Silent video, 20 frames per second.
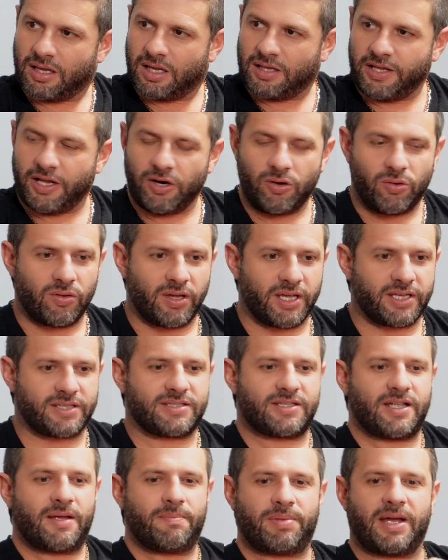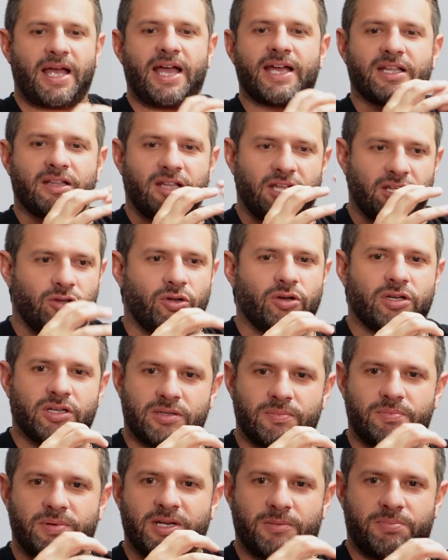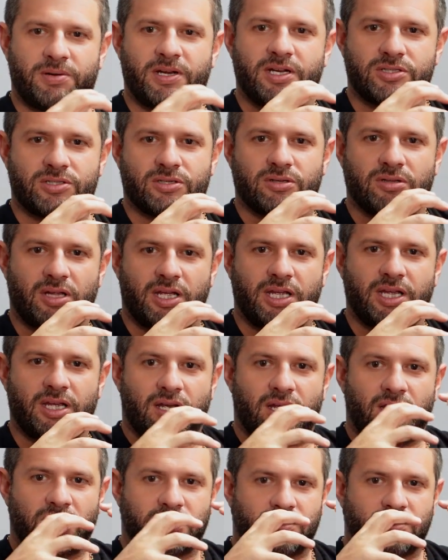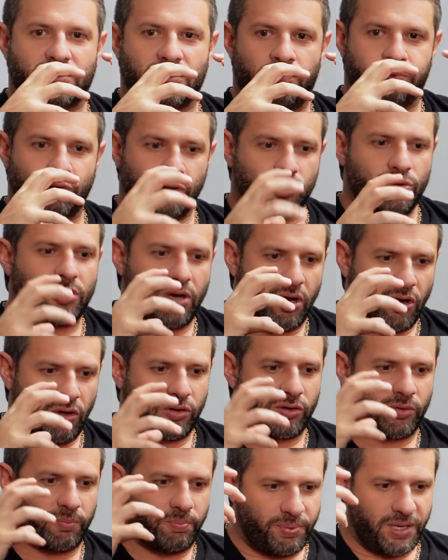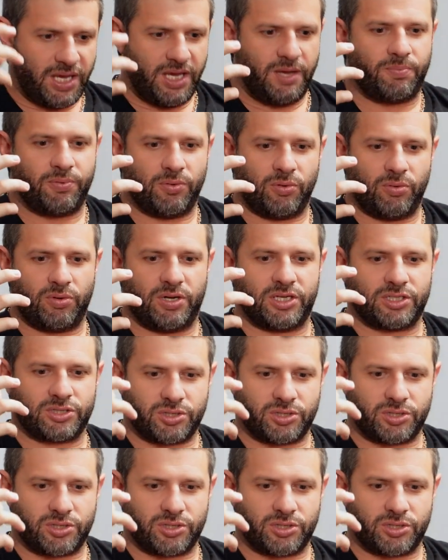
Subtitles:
and they don't like step back and like look at the big picture. Like, it's blue collar people and